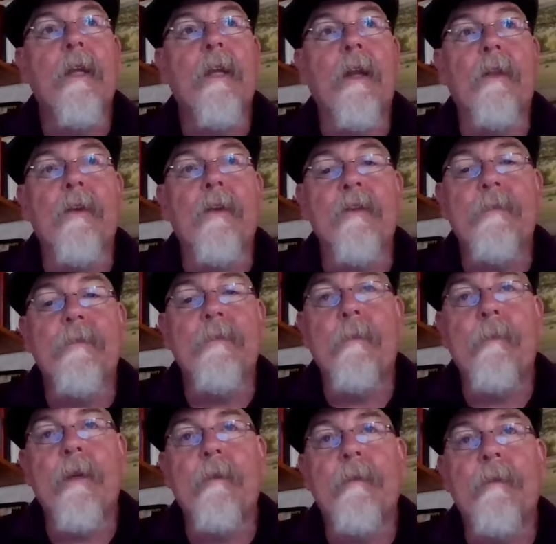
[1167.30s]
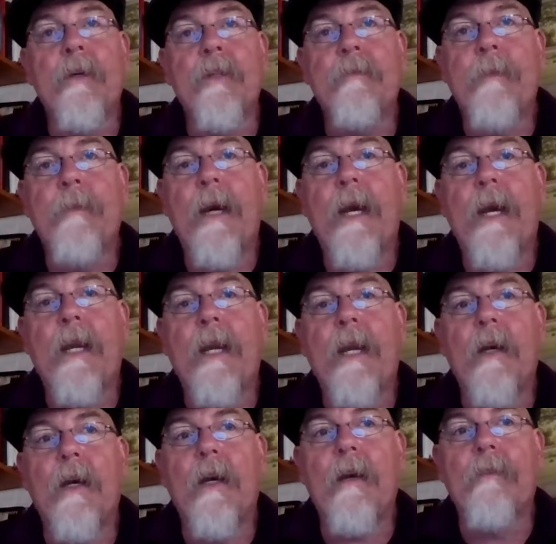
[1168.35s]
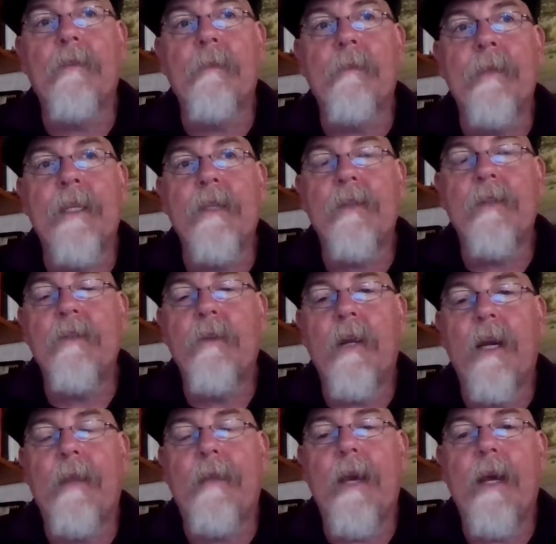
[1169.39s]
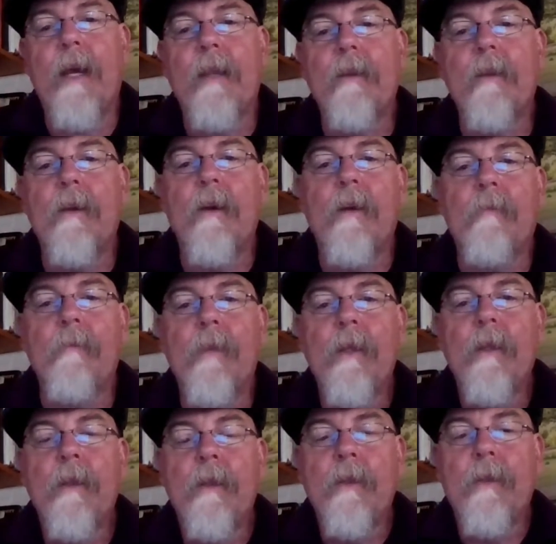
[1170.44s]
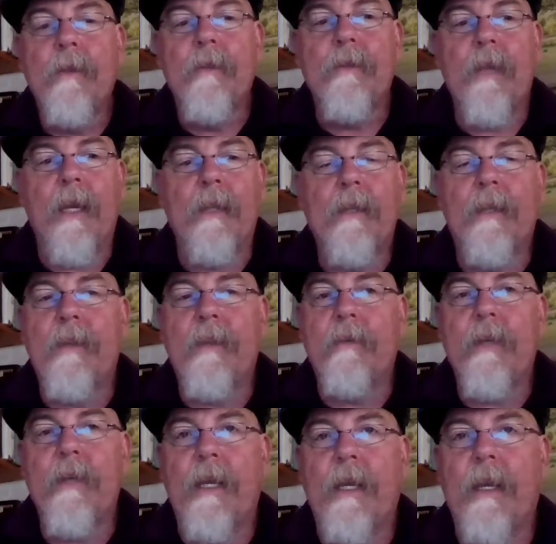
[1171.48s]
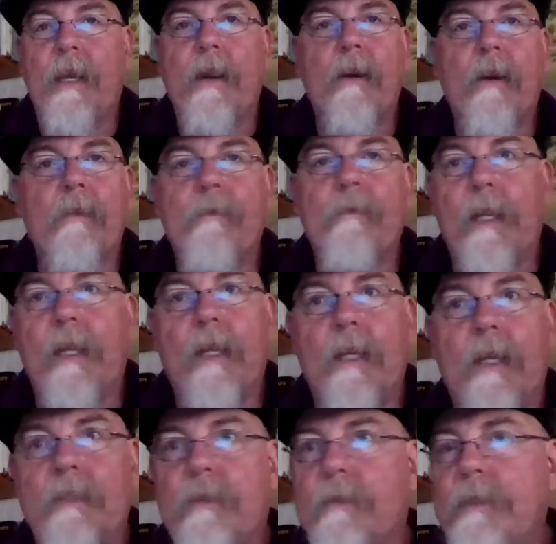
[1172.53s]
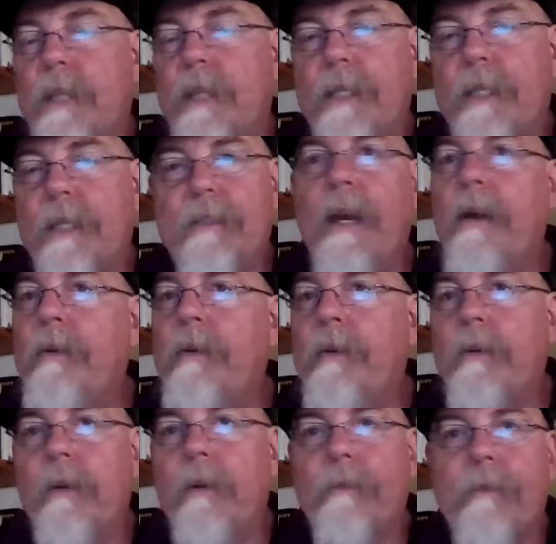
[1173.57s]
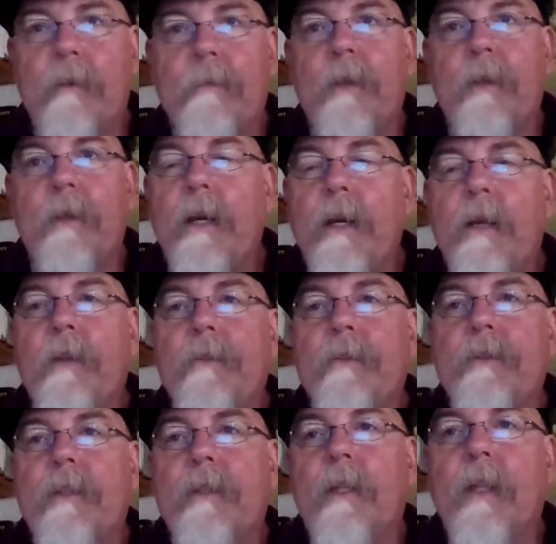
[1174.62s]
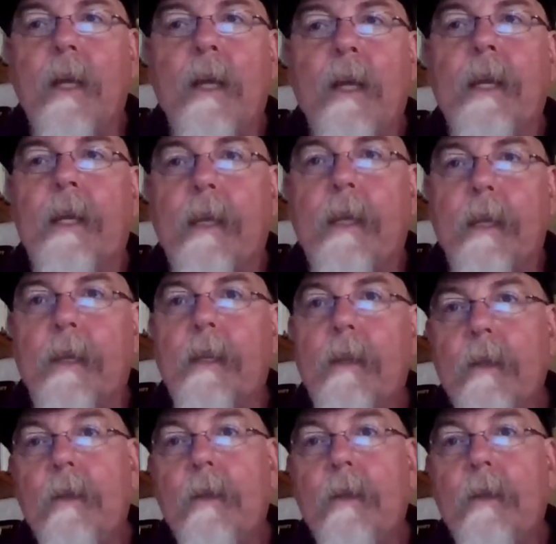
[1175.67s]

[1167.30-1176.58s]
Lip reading: there's been quite a bit of pushback from industry on that, saying that they're taking care of archaeological sites they encounter if they're building wells and the like. And,